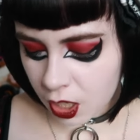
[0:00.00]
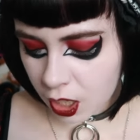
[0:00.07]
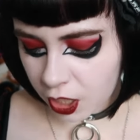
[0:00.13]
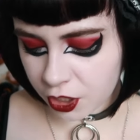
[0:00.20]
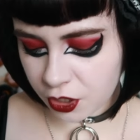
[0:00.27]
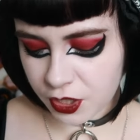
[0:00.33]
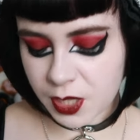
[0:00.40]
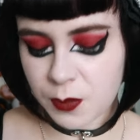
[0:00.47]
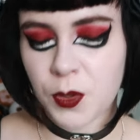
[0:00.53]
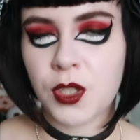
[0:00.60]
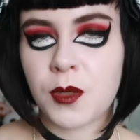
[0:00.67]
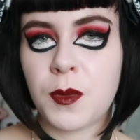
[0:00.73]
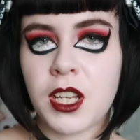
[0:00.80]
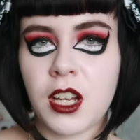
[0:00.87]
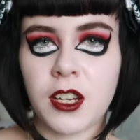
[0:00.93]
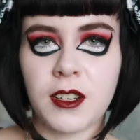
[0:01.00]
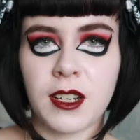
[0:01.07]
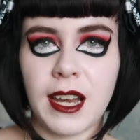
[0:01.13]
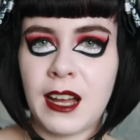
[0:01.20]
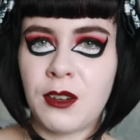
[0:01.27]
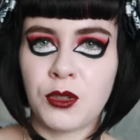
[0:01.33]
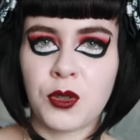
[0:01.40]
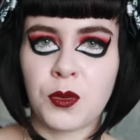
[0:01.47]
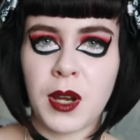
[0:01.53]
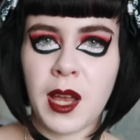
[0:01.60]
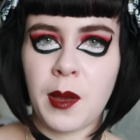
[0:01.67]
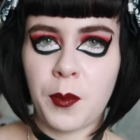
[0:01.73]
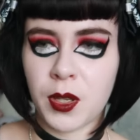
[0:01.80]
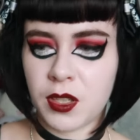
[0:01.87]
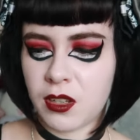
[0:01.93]
I know they're supposed to be kind of
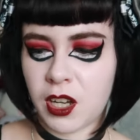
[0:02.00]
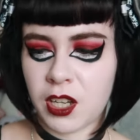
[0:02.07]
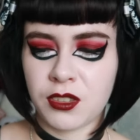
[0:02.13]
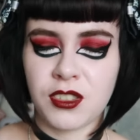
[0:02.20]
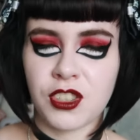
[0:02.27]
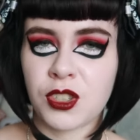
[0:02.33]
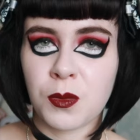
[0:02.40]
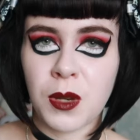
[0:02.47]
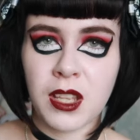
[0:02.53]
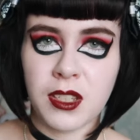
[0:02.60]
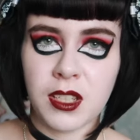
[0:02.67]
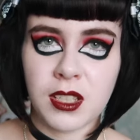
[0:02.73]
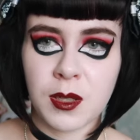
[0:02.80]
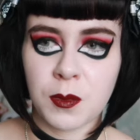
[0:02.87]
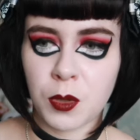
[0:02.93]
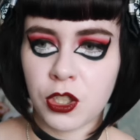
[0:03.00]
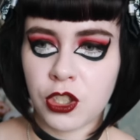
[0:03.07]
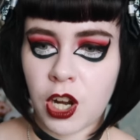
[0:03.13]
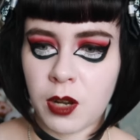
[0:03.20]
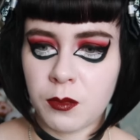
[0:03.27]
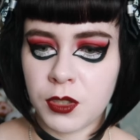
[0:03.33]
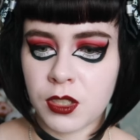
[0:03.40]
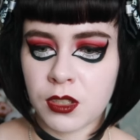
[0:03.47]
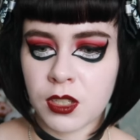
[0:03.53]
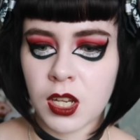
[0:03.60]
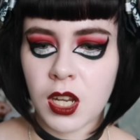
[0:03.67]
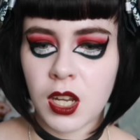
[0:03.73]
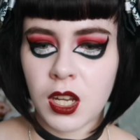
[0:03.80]
loungewear, but I just wear these as pajamas.